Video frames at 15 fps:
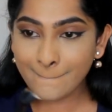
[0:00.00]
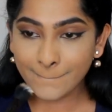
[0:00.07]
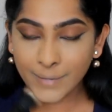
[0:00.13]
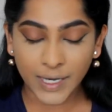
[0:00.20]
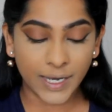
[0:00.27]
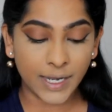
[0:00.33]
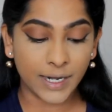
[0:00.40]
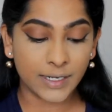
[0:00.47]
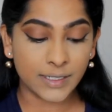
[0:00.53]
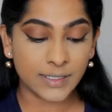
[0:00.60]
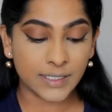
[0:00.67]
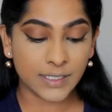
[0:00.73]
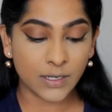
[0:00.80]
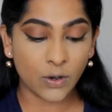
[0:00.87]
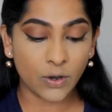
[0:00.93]

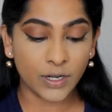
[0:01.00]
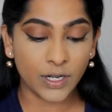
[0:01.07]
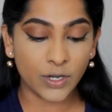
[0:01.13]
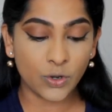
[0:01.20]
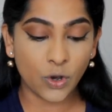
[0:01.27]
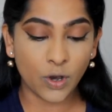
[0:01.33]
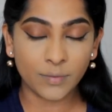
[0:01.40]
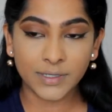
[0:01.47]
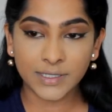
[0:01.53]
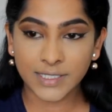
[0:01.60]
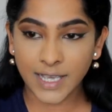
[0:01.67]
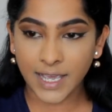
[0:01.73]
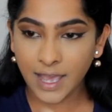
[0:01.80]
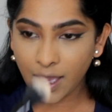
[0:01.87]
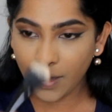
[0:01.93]
But on a normal
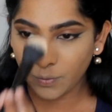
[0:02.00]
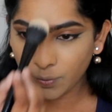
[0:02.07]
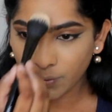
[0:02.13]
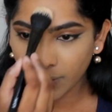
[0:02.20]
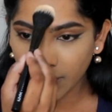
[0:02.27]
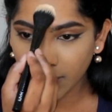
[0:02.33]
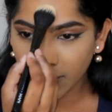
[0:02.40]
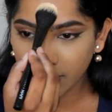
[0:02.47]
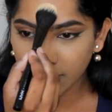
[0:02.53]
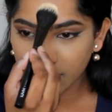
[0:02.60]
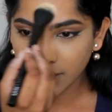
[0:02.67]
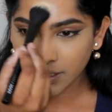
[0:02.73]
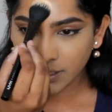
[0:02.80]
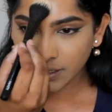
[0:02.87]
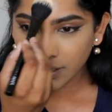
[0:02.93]
day, I would
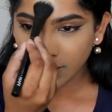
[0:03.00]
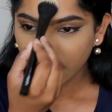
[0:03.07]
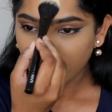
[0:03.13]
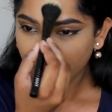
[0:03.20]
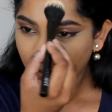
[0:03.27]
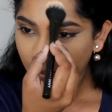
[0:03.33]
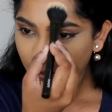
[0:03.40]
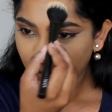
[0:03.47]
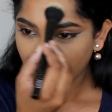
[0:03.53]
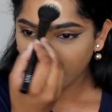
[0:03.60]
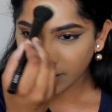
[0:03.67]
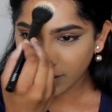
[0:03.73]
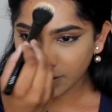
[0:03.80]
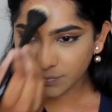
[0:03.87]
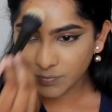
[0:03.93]

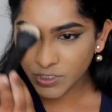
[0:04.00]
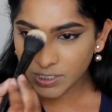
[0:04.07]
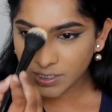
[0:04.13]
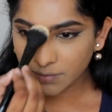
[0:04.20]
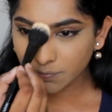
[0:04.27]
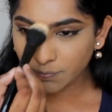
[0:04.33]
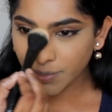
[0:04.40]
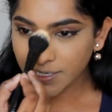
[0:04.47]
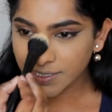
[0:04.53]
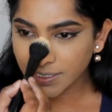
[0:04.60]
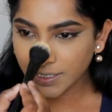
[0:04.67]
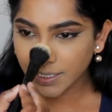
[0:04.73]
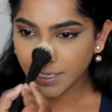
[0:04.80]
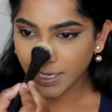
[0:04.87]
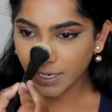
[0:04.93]
um, just
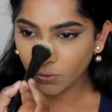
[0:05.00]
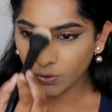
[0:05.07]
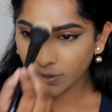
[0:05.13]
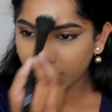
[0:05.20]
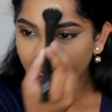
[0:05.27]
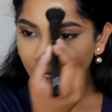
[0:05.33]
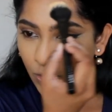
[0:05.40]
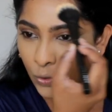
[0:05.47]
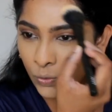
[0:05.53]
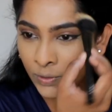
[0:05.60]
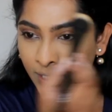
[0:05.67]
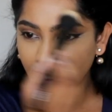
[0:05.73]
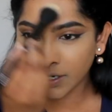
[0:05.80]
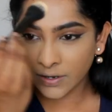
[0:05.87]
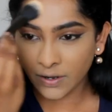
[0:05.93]
basically get oily
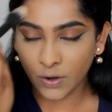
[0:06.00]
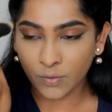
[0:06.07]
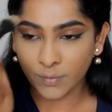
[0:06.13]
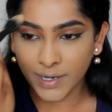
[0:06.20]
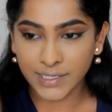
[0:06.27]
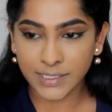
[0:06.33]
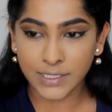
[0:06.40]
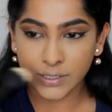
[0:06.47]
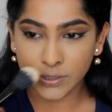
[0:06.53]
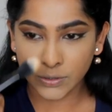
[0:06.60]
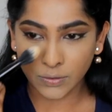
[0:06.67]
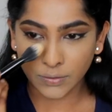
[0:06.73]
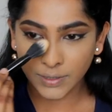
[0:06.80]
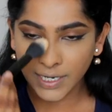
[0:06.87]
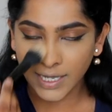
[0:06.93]
only around my
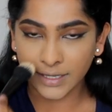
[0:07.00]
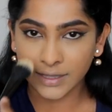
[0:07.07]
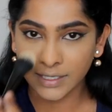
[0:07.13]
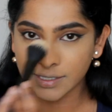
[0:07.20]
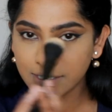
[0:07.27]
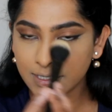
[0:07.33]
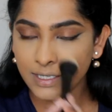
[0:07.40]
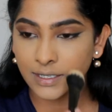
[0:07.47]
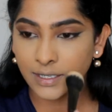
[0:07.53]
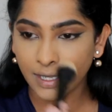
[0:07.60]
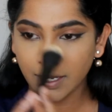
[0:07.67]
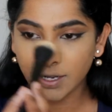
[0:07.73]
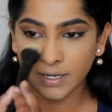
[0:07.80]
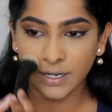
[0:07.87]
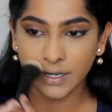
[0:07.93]
T-zone, like this
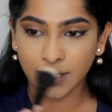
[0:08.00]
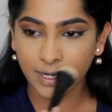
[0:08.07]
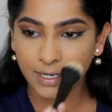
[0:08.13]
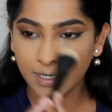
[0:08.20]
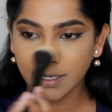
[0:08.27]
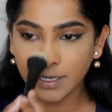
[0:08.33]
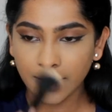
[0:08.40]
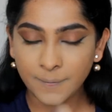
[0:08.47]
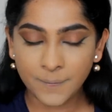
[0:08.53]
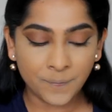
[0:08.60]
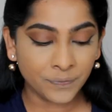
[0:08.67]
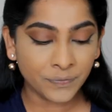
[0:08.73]
area right here.